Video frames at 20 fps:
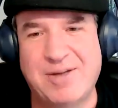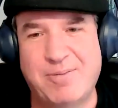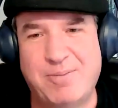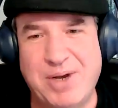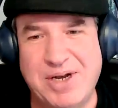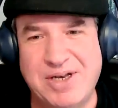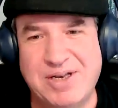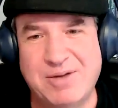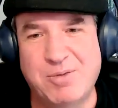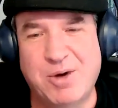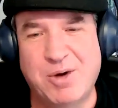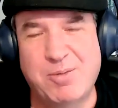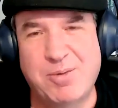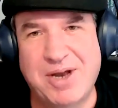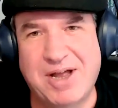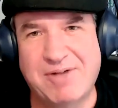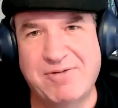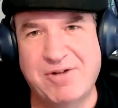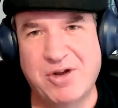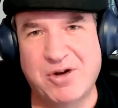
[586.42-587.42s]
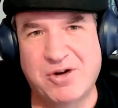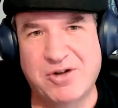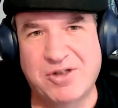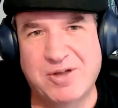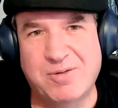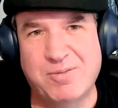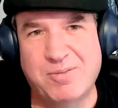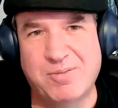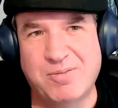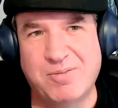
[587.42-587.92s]
Pick them up and have a look at
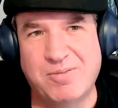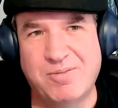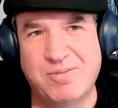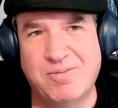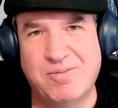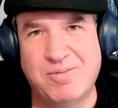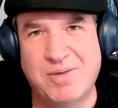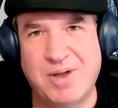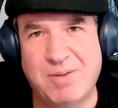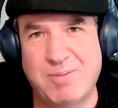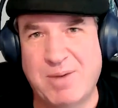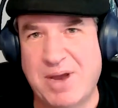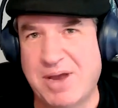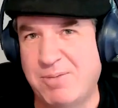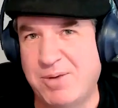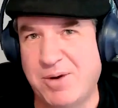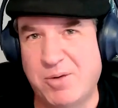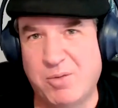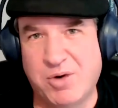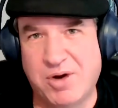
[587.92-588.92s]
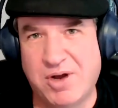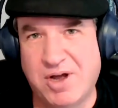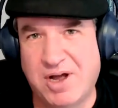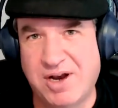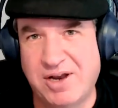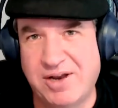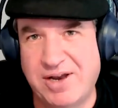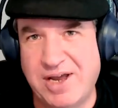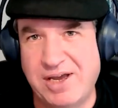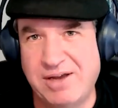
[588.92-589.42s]
them. It may have been one
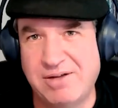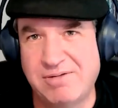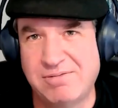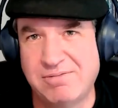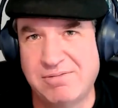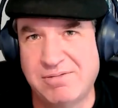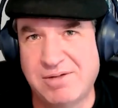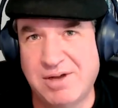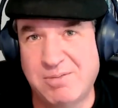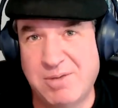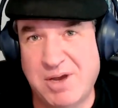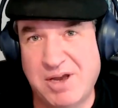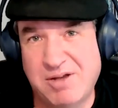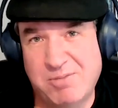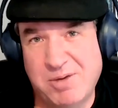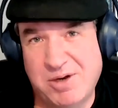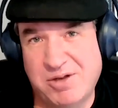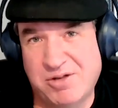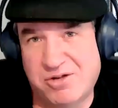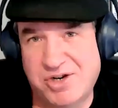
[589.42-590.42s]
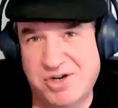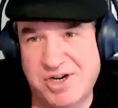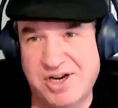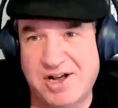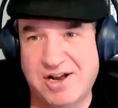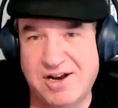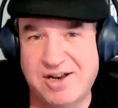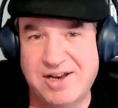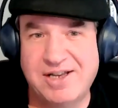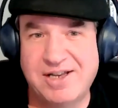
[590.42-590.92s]
holiday. It may have been 3
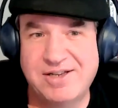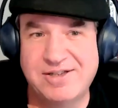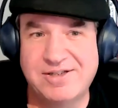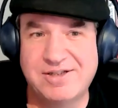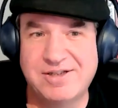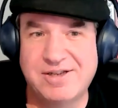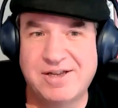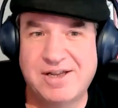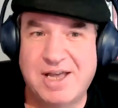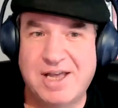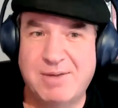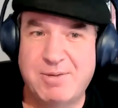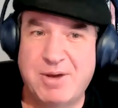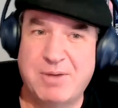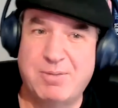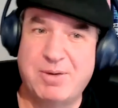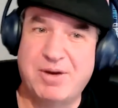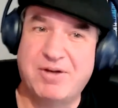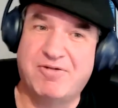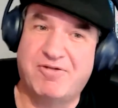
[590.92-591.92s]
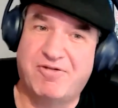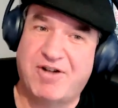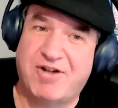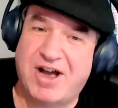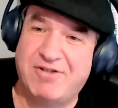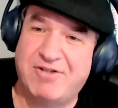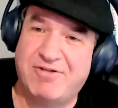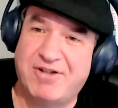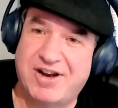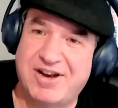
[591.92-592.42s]
holidays. It may have been
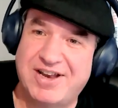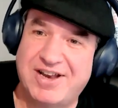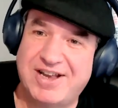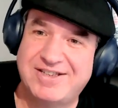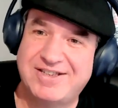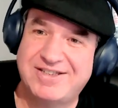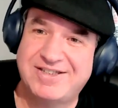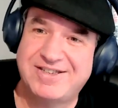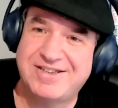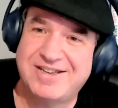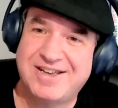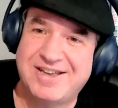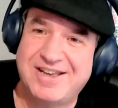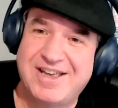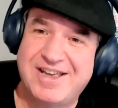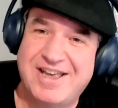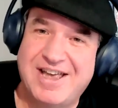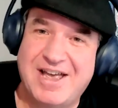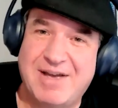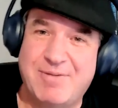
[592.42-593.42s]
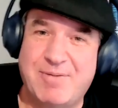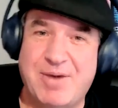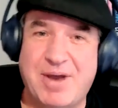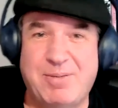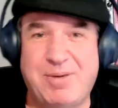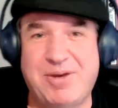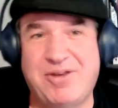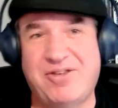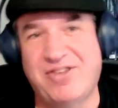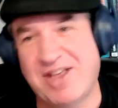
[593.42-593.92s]
5 holidays. It may
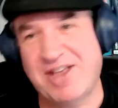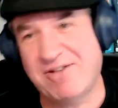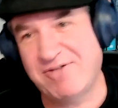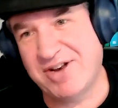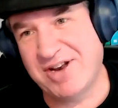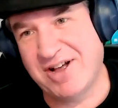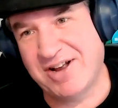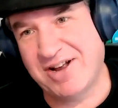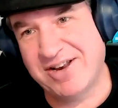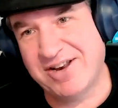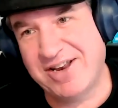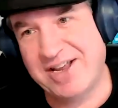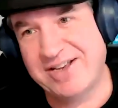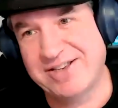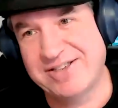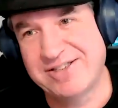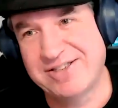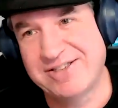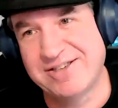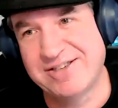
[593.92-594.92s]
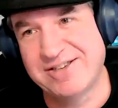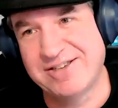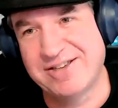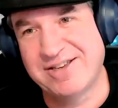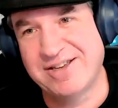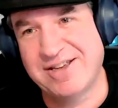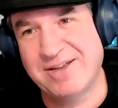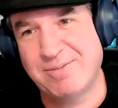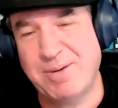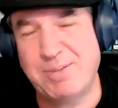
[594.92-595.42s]
be 7 holidays.
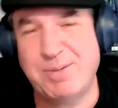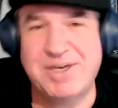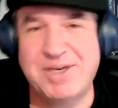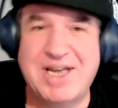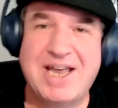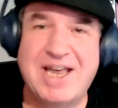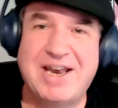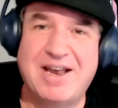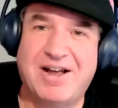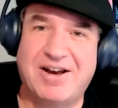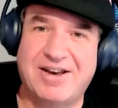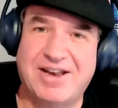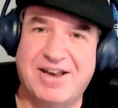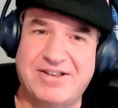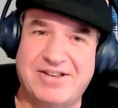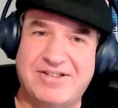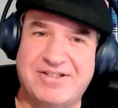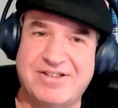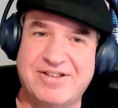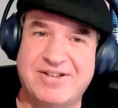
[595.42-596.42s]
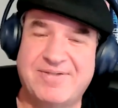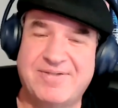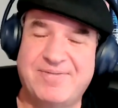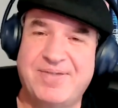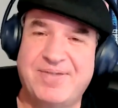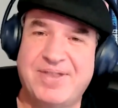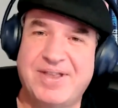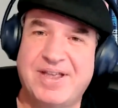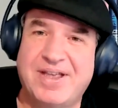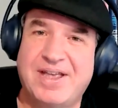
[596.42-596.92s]
Maybe 10 holidays.
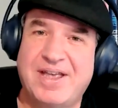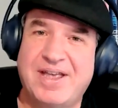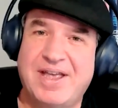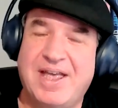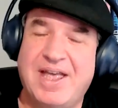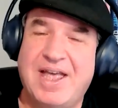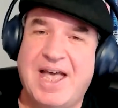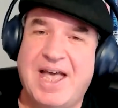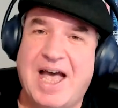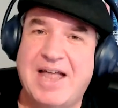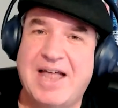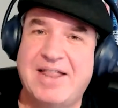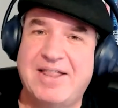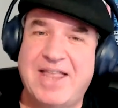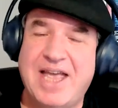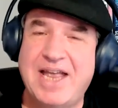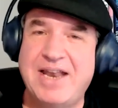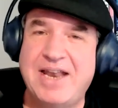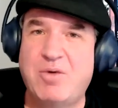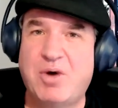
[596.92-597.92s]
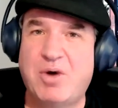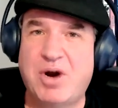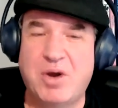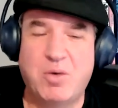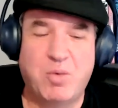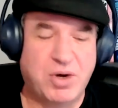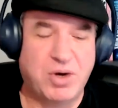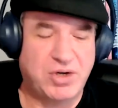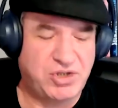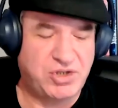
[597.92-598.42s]
And then what I
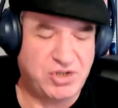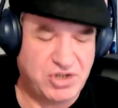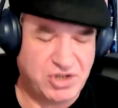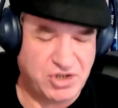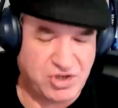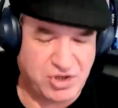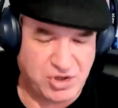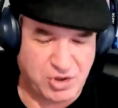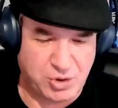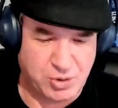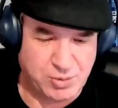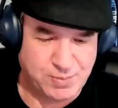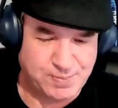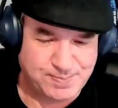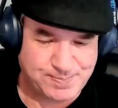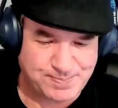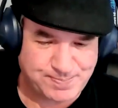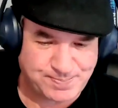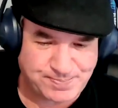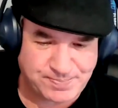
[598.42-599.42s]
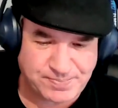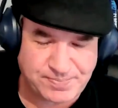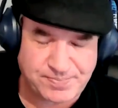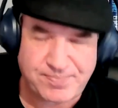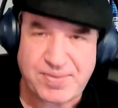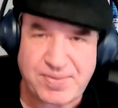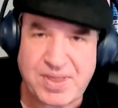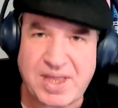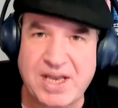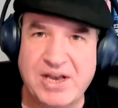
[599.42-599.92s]
want you to do
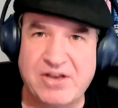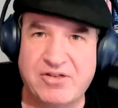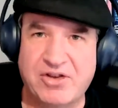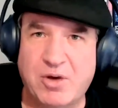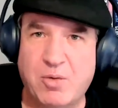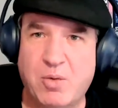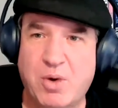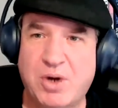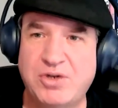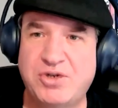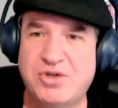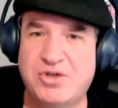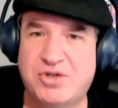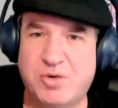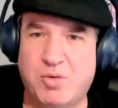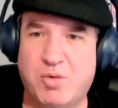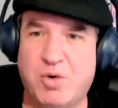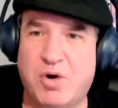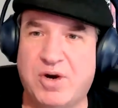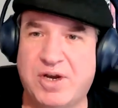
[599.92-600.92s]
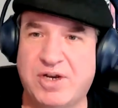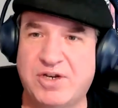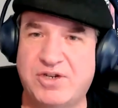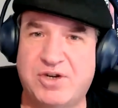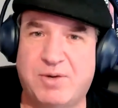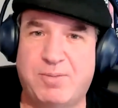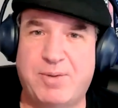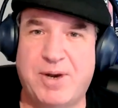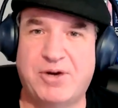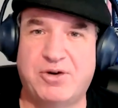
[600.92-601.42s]
is I want you to walk
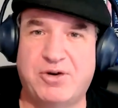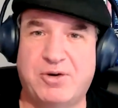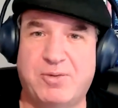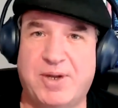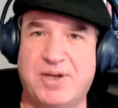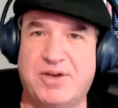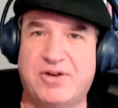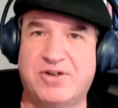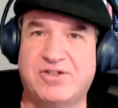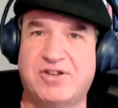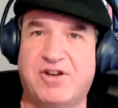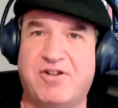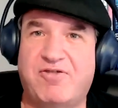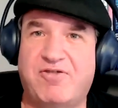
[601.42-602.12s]
into your bedroom and there's a